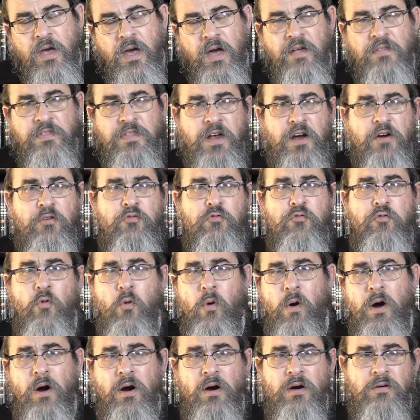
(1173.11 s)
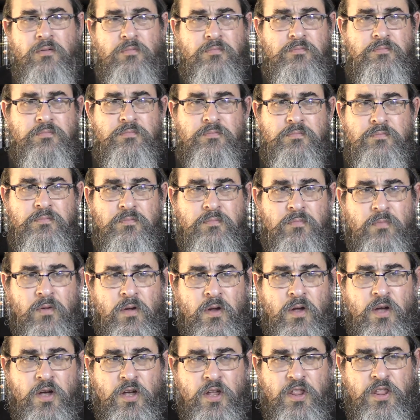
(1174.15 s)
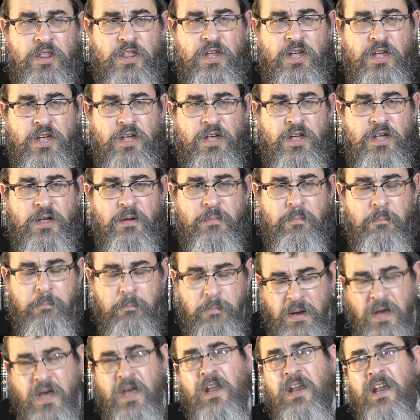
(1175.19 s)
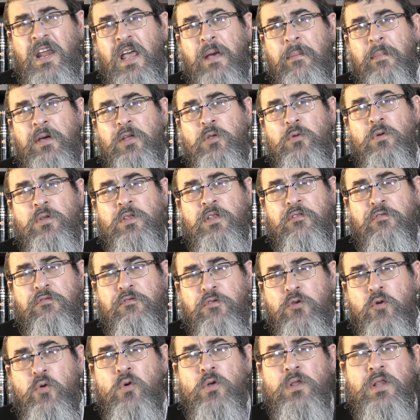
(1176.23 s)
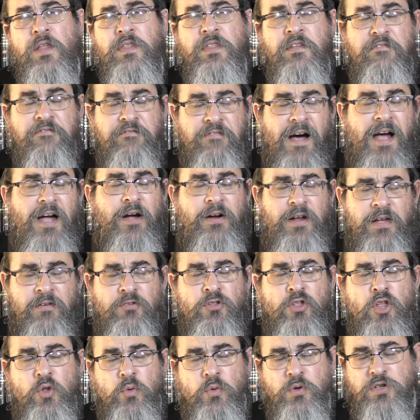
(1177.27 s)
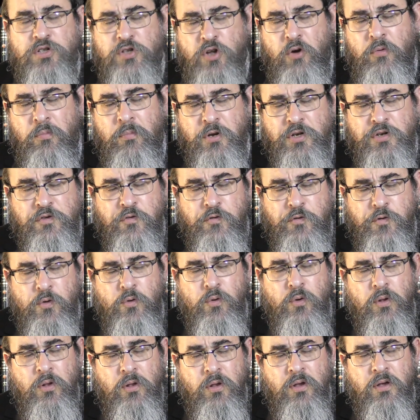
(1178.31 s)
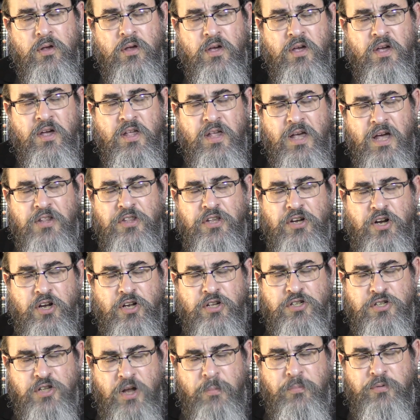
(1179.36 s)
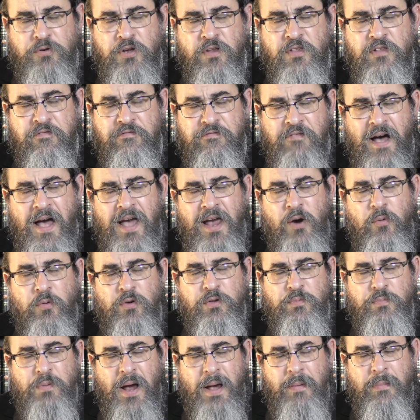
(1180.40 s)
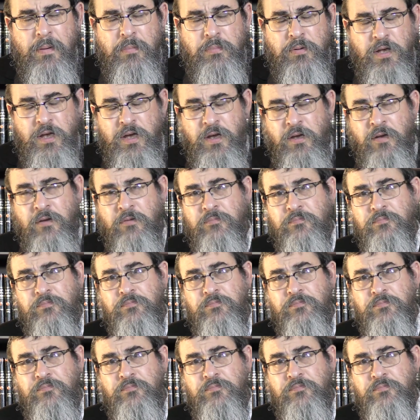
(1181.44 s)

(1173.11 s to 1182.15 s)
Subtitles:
And therefore, the meeting between the fuel and the fire, even though there was so much fuel, that the consumption of the fire was probably,